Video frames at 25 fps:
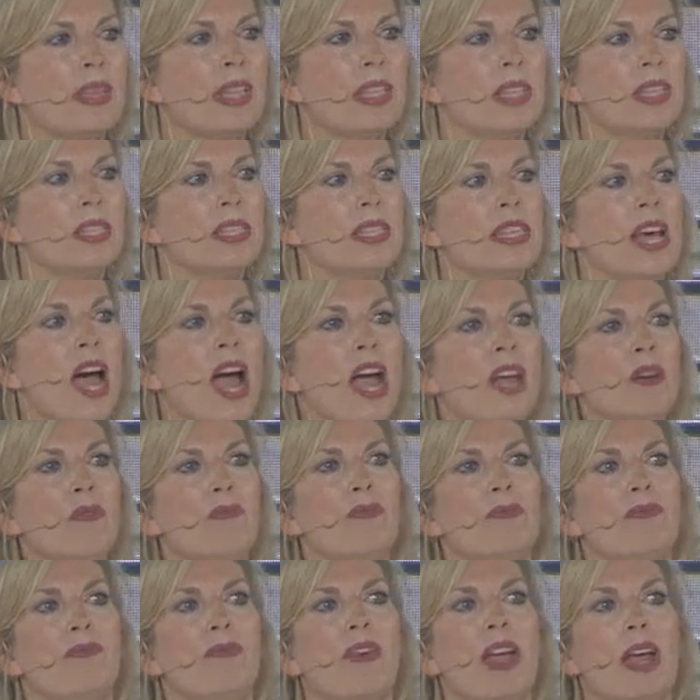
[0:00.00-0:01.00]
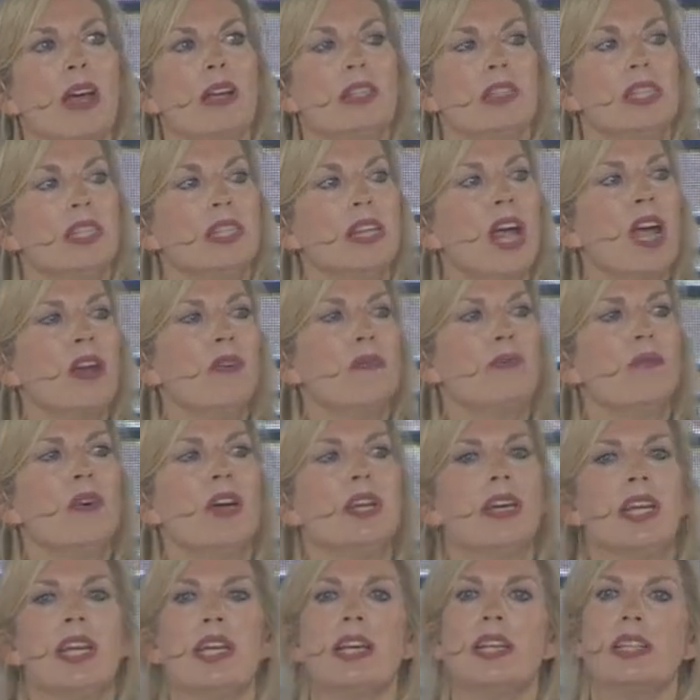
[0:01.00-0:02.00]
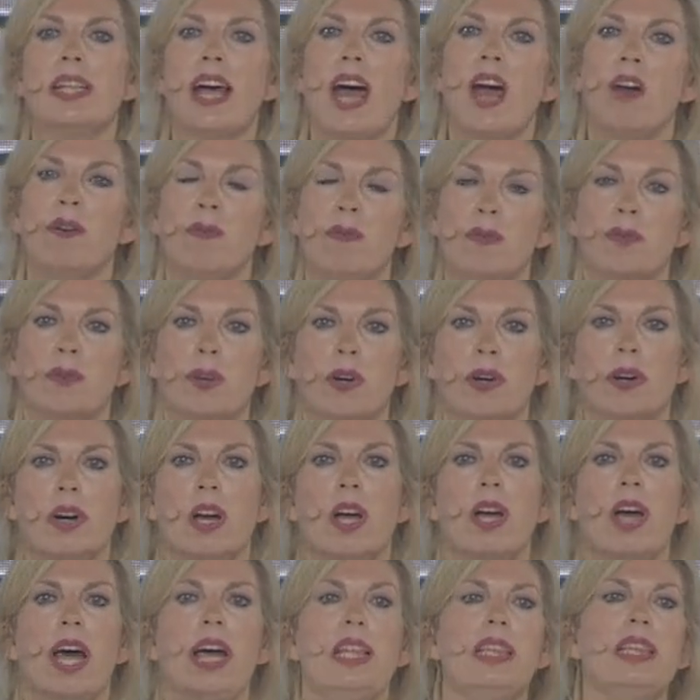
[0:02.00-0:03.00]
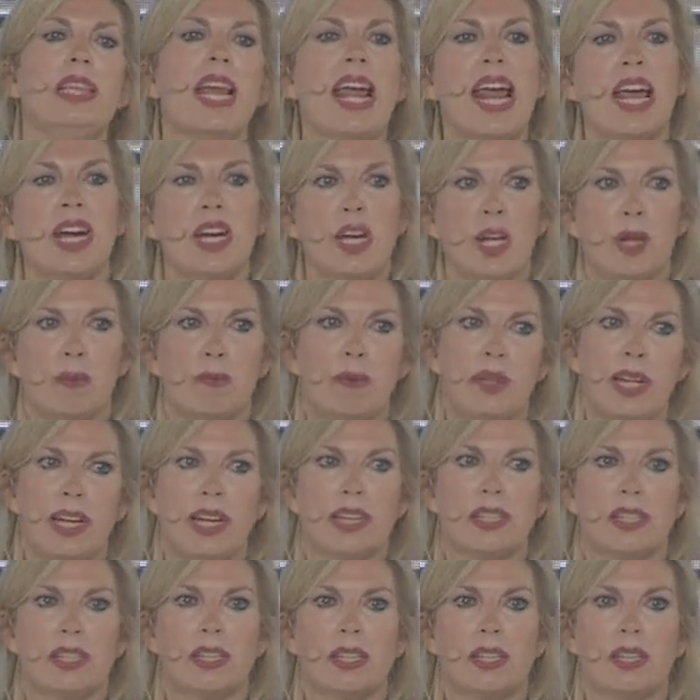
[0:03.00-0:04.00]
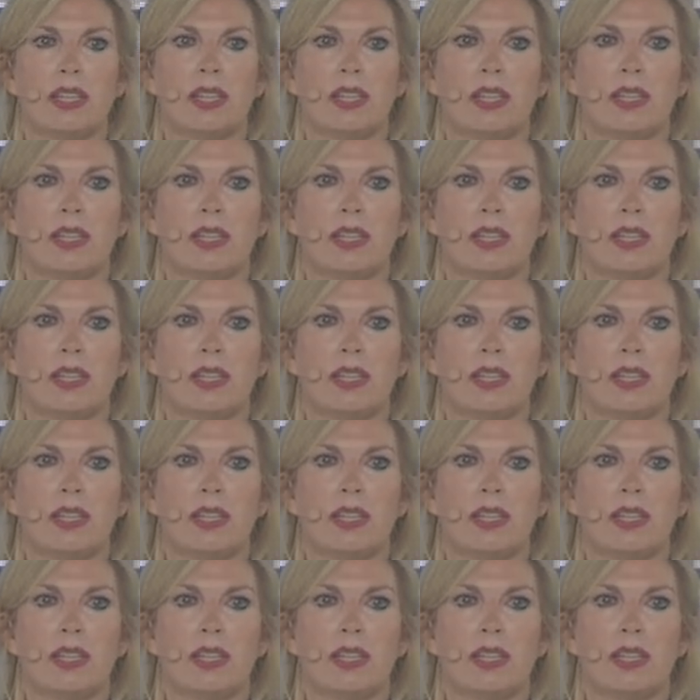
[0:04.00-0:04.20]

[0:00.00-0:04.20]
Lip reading: Design funding allowed for a landing place,